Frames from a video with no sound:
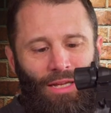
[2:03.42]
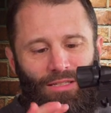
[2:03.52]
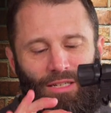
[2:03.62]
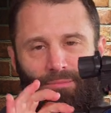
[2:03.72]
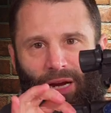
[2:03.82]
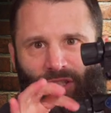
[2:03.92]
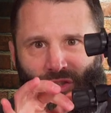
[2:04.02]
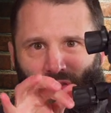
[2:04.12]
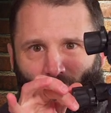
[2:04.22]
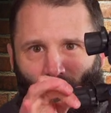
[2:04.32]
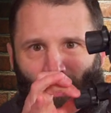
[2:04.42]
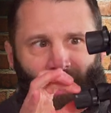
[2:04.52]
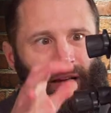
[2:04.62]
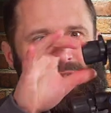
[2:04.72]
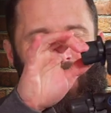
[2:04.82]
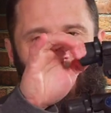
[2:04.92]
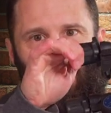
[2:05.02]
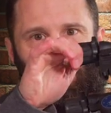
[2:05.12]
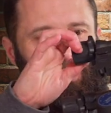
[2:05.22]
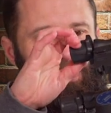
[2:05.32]
it by just turning a
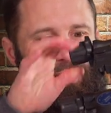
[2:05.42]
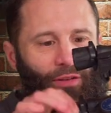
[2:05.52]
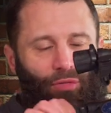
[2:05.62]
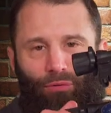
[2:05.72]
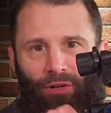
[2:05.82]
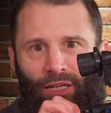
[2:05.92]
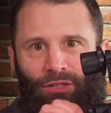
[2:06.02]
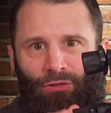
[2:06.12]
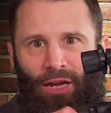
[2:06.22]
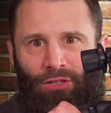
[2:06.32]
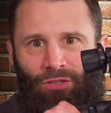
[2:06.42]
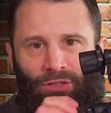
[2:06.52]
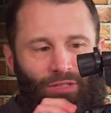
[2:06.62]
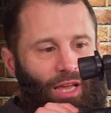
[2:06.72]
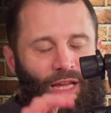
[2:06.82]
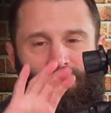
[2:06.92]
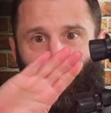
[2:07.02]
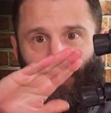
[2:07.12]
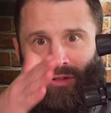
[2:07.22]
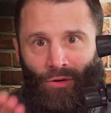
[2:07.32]
knob in three directions. And you
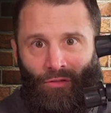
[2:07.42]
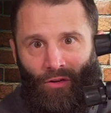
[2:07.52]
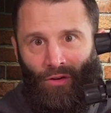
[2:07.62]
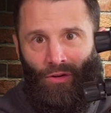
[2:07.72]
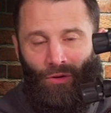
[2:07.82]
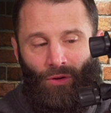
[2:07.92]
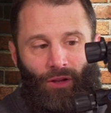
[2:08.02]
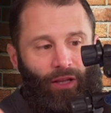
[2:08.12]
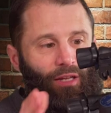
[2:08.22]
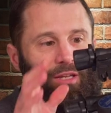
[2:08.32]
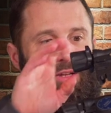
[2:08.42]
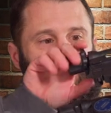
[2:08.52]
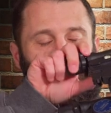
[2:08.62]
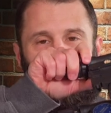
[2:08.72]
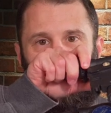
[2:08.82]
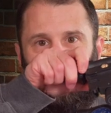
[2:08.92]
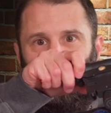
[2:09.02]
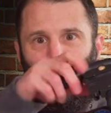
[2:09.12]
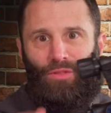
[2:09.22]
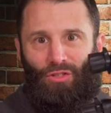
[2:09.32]
can do a vertical uh,
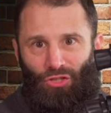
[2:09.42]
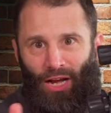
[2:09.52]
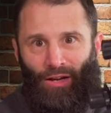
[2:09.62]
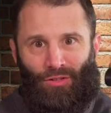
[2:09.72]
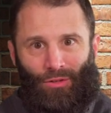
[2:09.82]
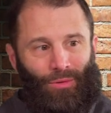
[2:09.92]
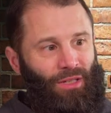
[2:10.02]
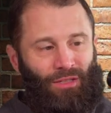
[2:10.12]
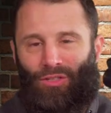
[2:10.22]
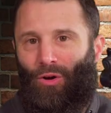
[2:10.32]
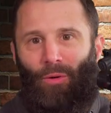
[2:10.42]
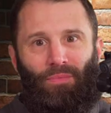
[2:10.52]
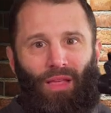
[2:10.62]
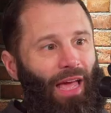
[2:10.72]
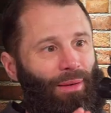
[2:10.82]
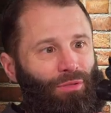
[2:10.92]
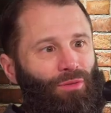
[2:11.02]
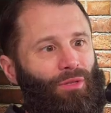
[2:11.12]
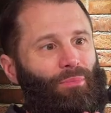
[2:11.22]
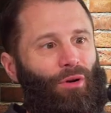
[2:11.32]
shot, too, with this. So,
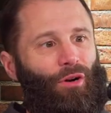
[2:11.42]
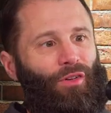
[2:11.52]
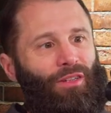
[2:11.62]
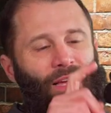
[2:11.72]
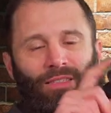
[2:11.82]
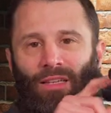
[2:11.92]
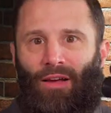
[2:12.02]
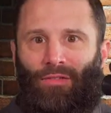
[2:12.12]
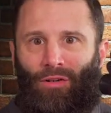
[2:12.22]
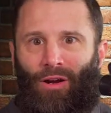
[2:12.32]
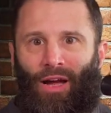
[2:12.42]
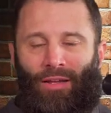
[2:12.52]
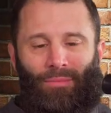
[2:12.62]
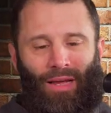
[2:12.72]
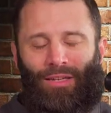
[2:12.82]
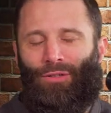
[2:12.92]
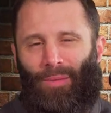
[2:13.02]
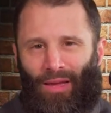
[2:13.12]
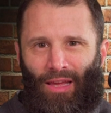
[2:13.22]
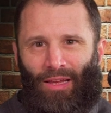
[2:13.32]
absolutely perfect. It has a leveler on it, but I use
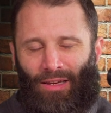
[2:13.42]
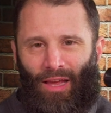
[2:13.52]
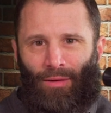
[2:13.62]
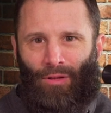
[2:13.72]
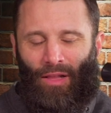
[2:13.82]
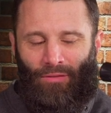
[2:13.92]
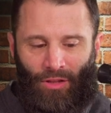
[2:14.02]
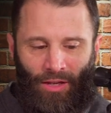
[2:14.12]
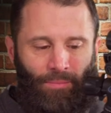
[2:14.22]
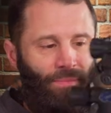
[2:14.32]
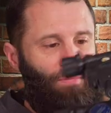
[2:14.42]
my in-camera leveling.